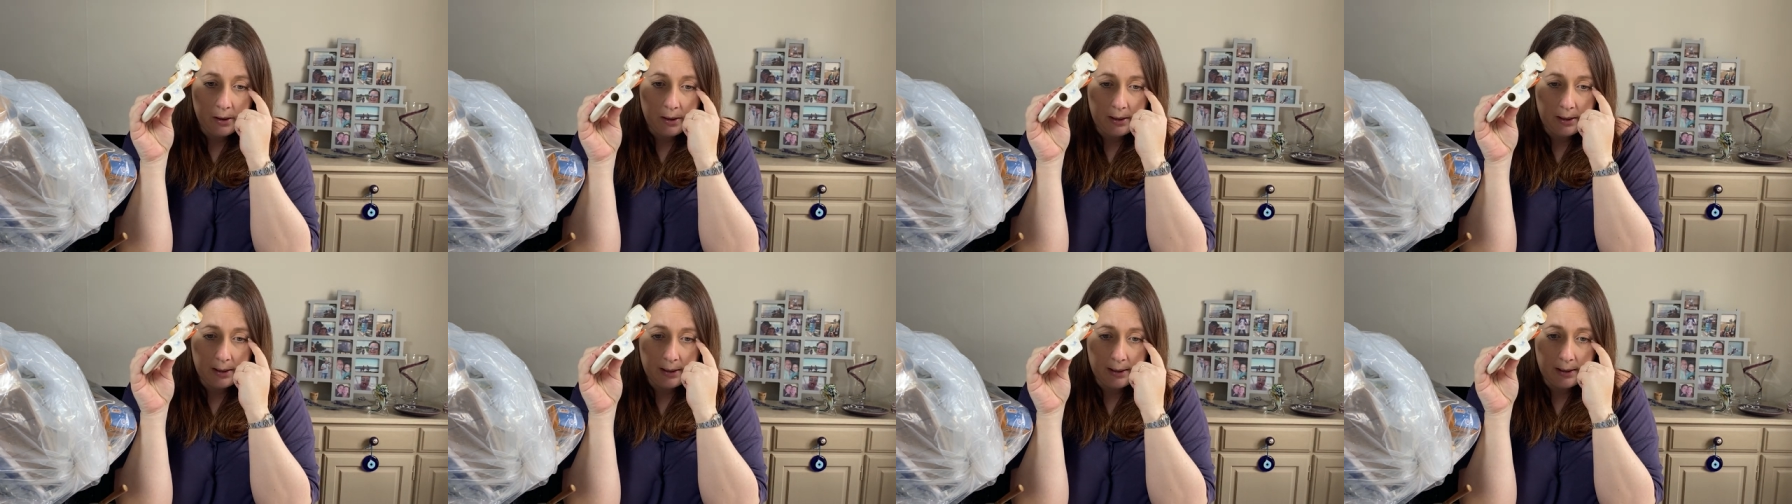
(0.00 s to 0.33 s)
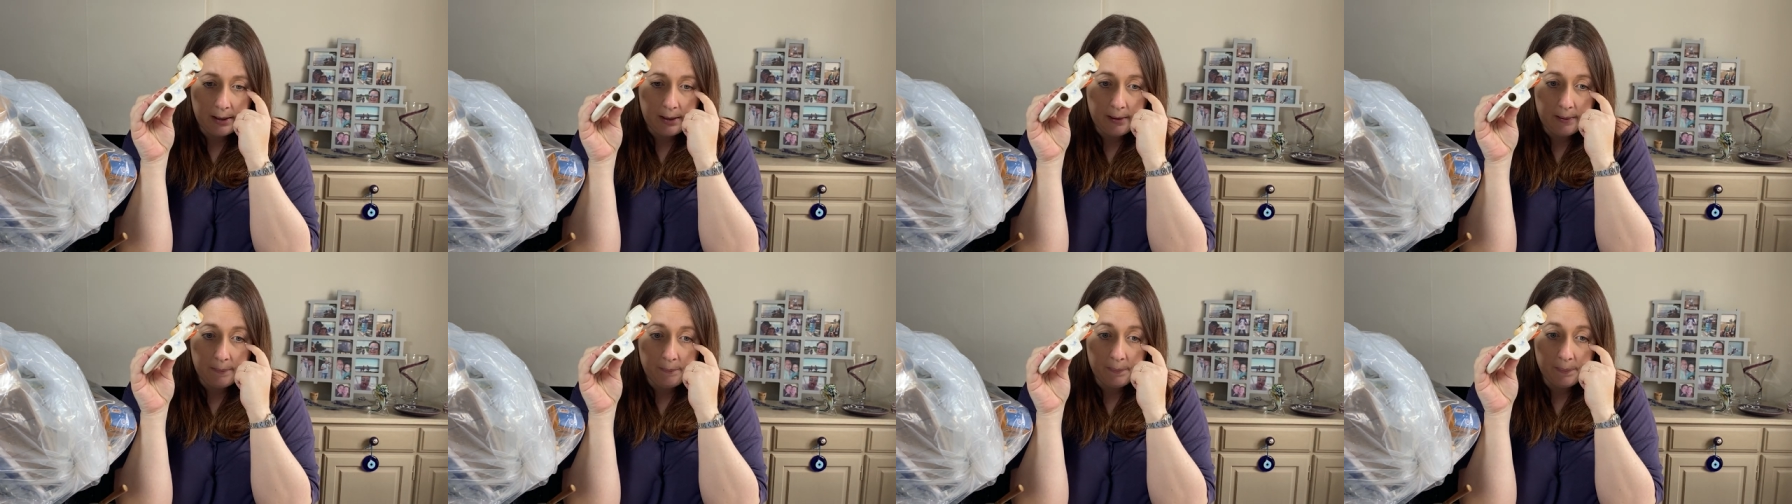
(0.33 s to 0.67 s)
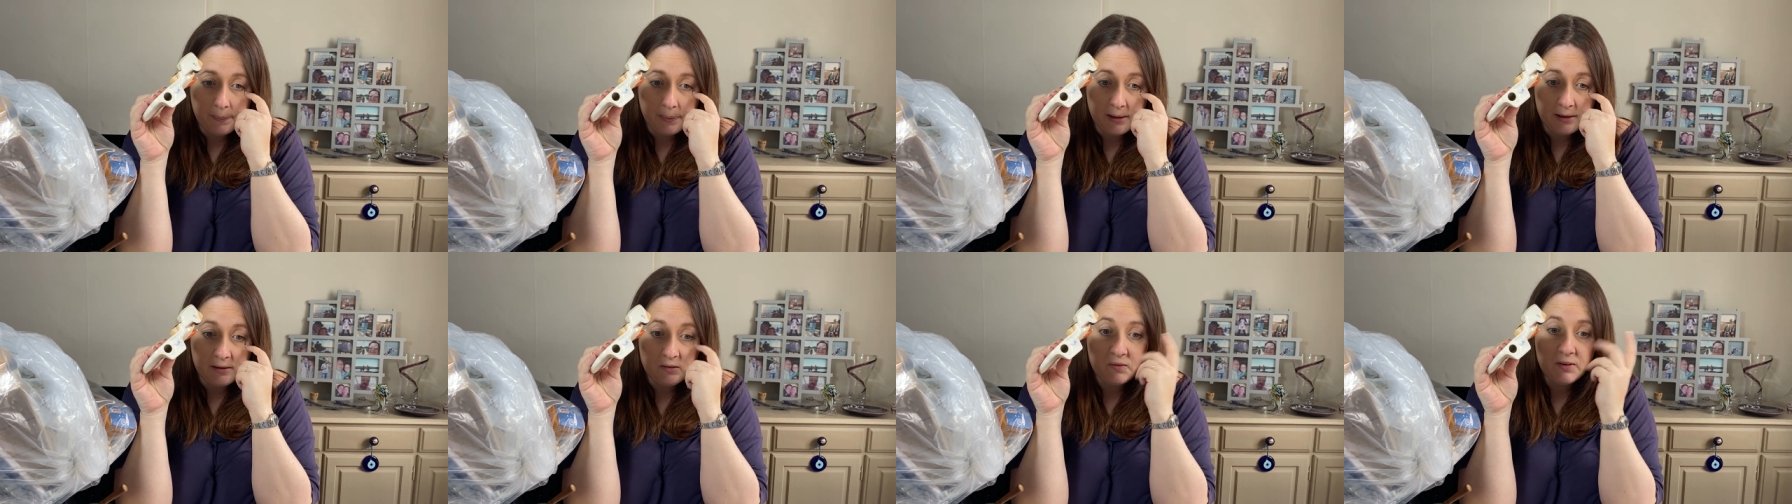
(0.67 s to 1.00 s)
um,
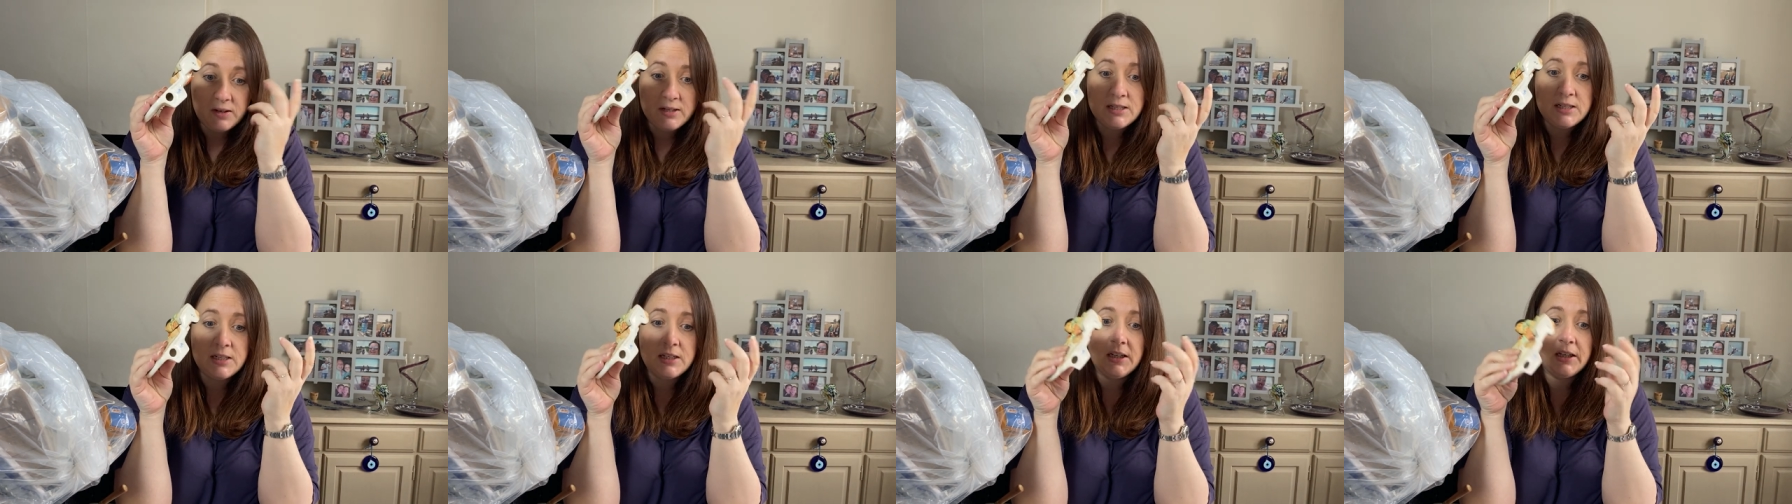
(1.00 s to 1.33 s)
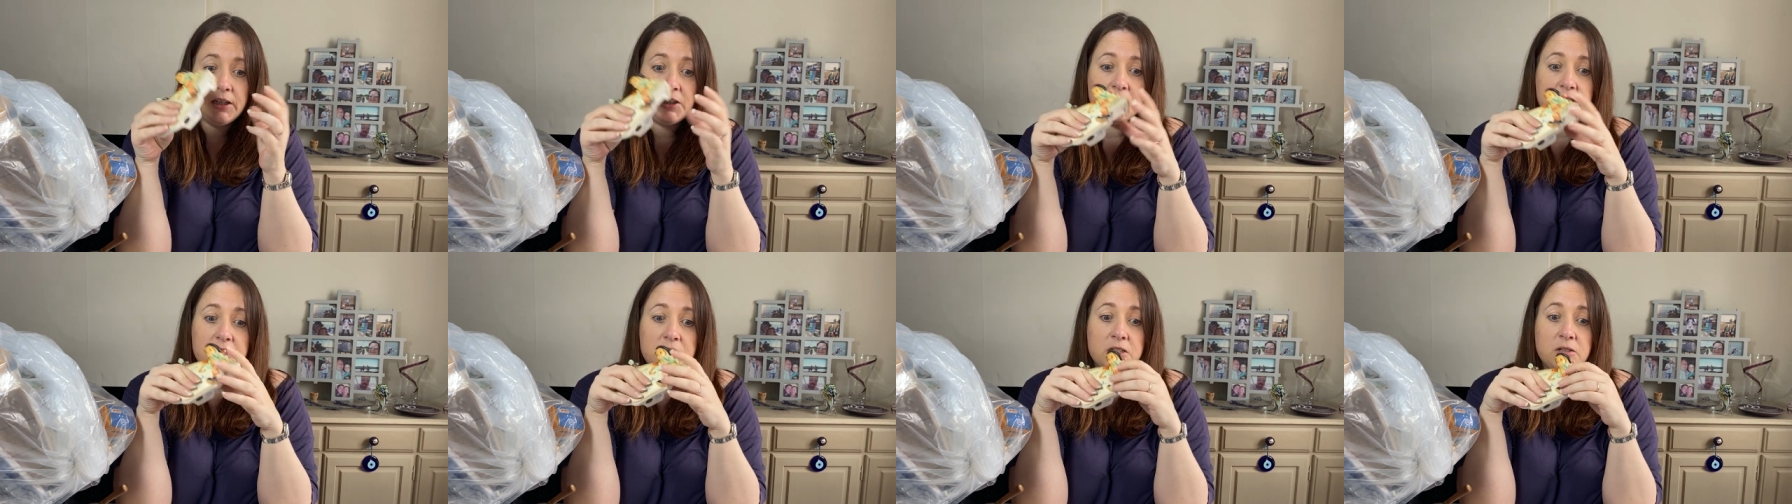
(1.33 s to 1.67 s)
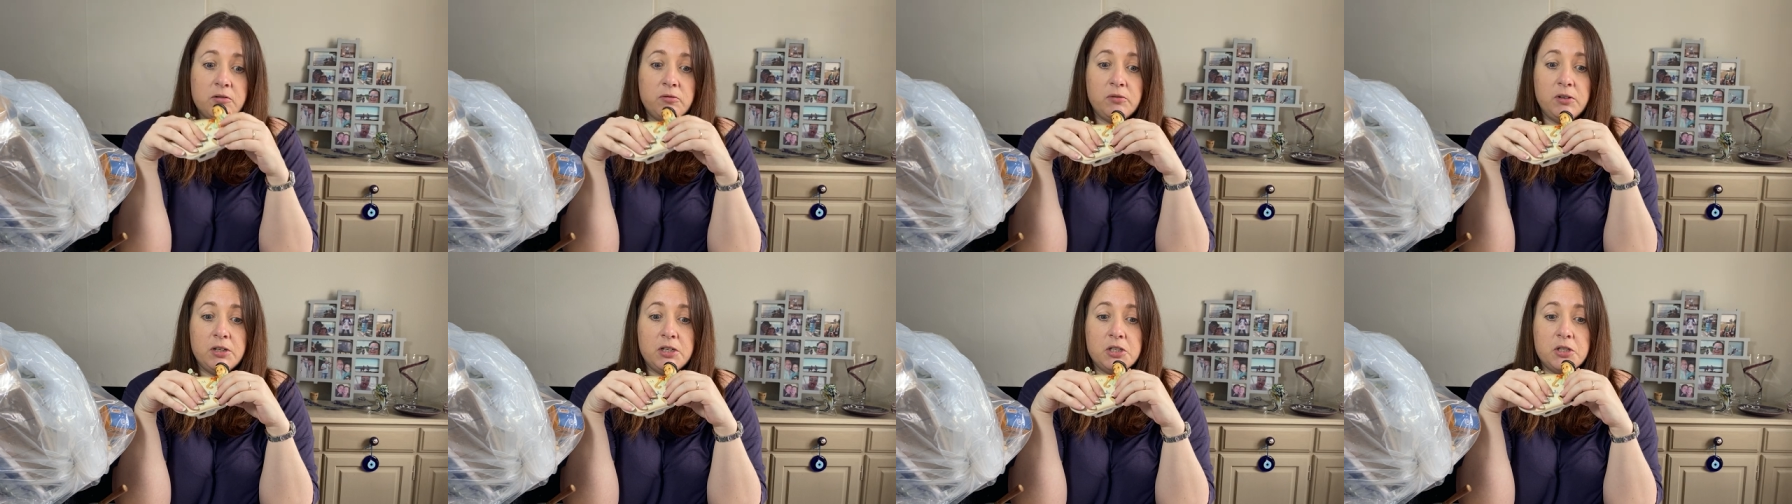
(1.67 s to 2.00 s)
it's vintage it's
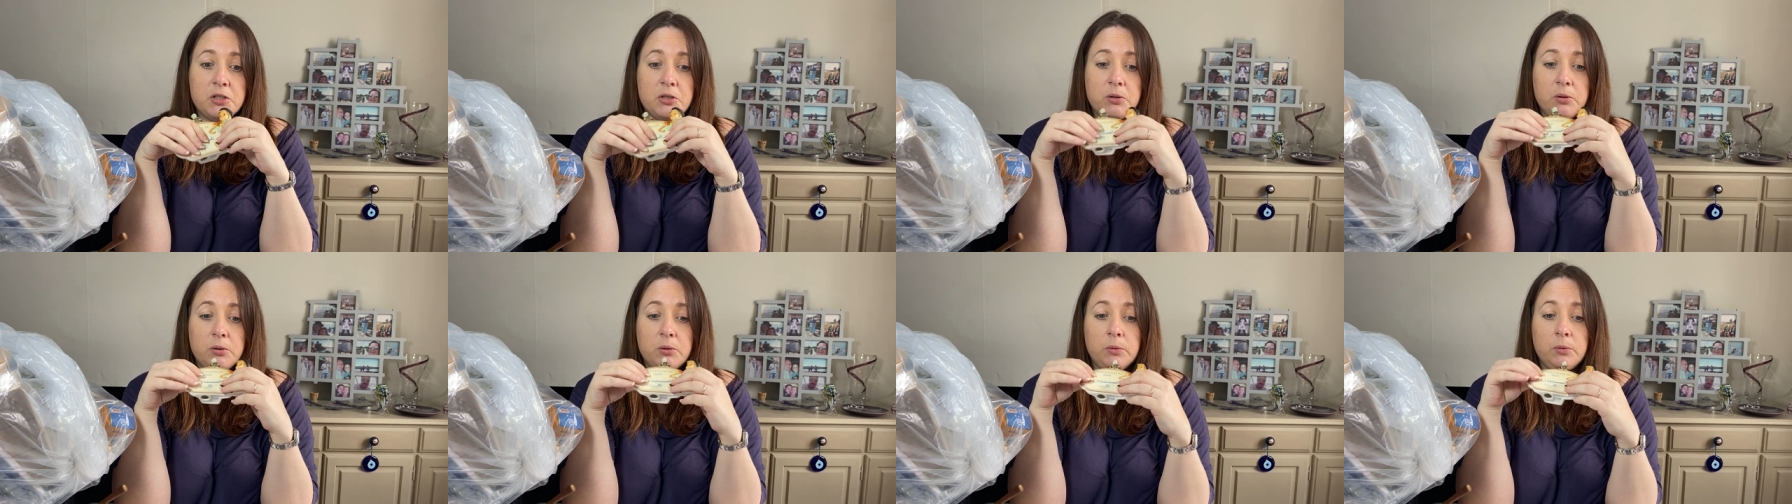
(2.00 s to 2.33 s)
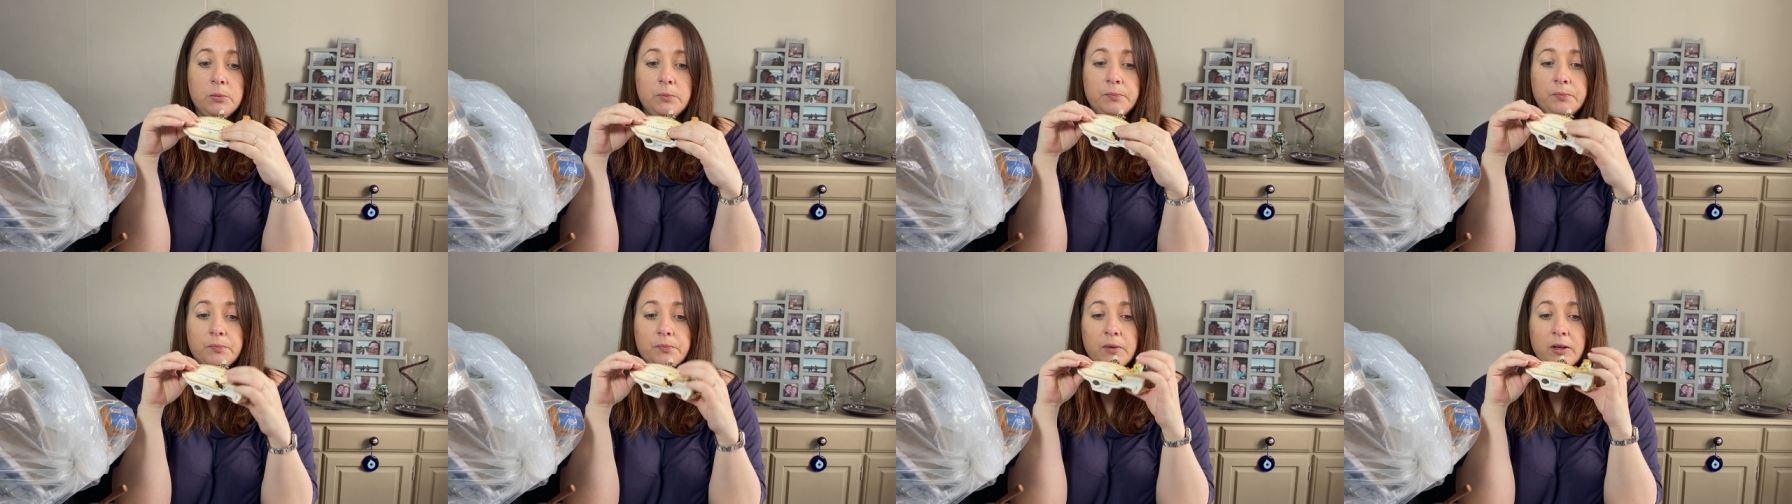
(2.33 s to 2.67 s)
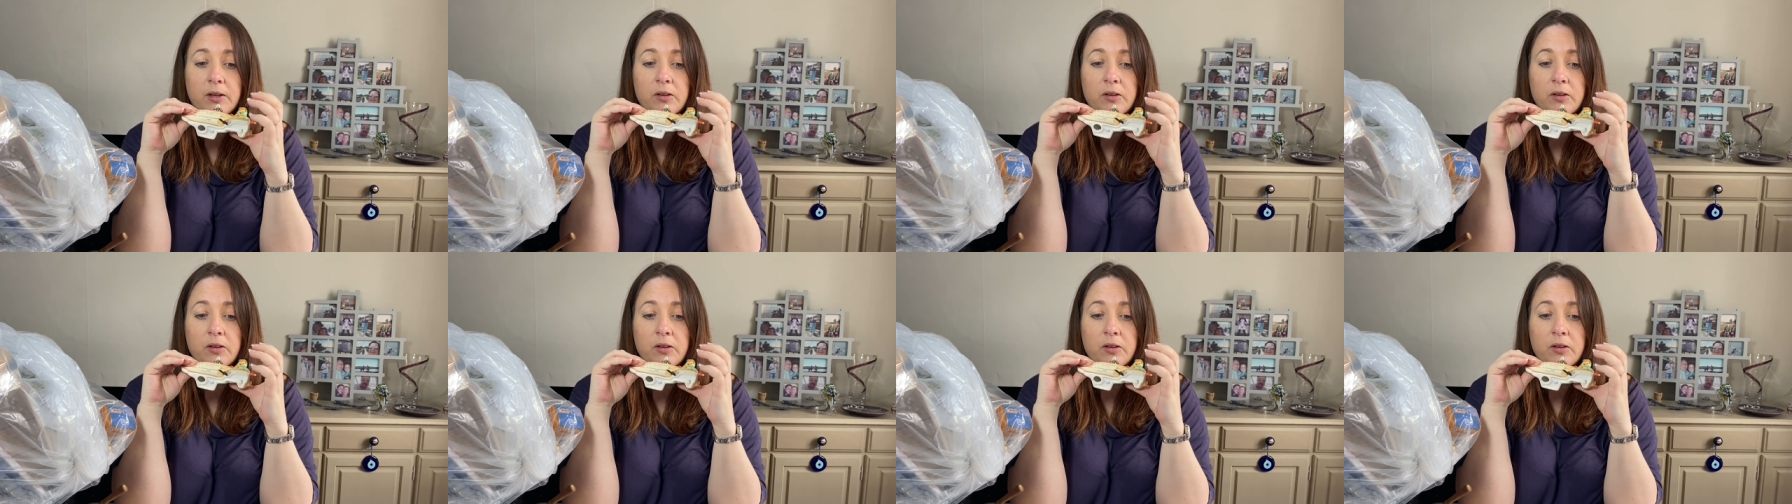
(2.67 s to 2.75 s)
original